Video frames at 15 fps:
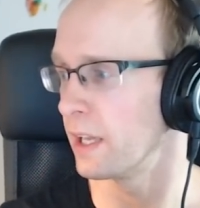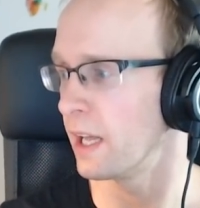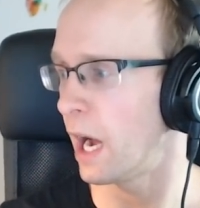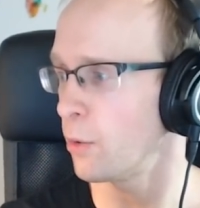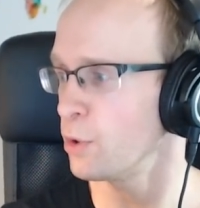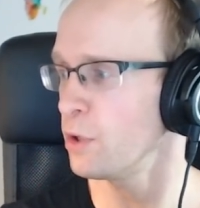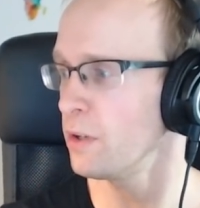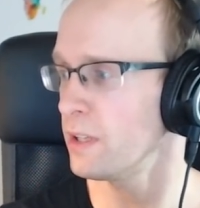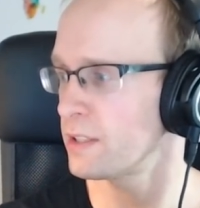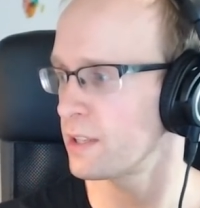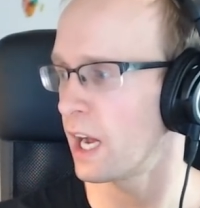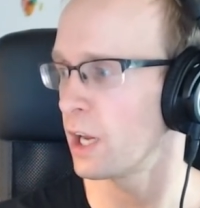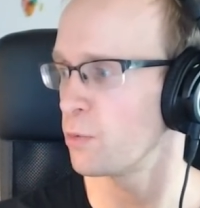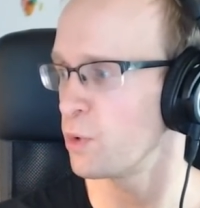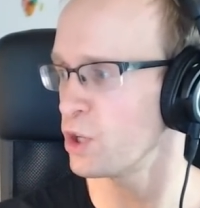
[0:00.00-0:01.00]
How do you
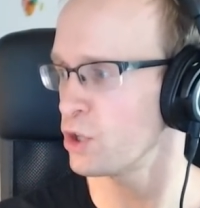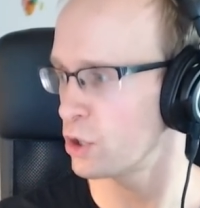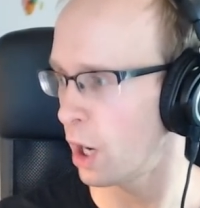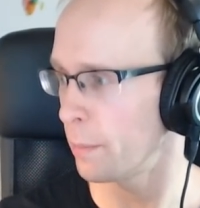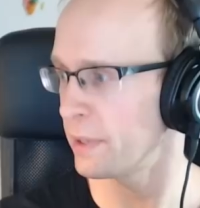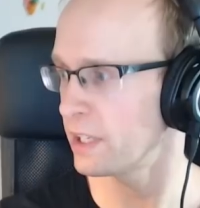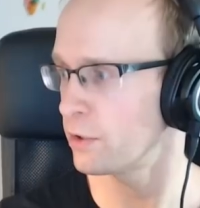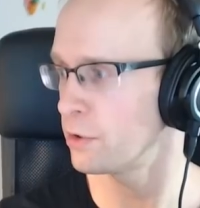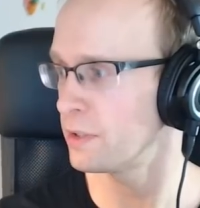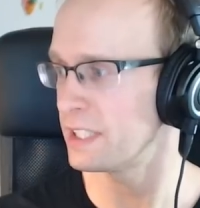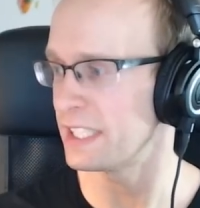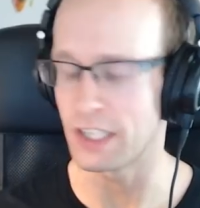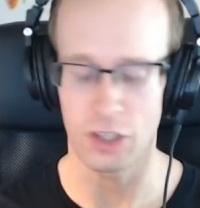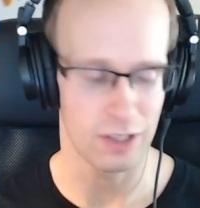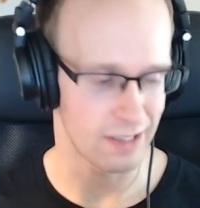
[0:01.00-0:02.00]
decide which topic to
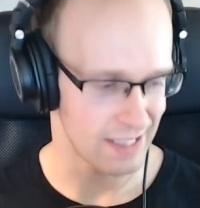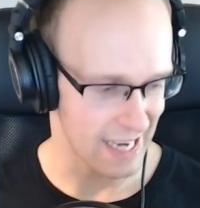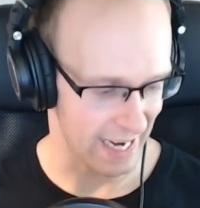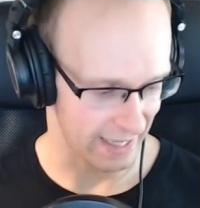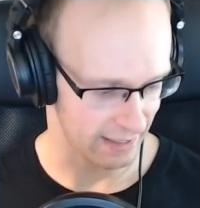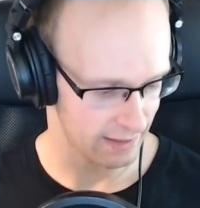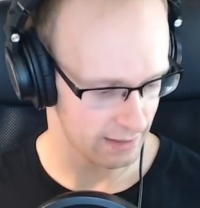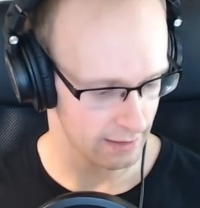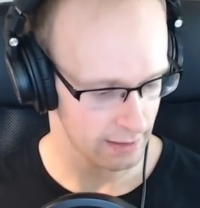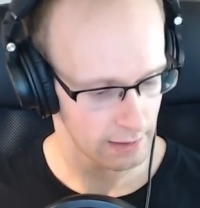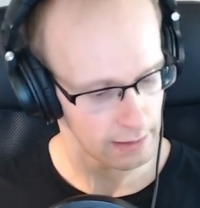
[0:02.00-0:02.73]
teach next?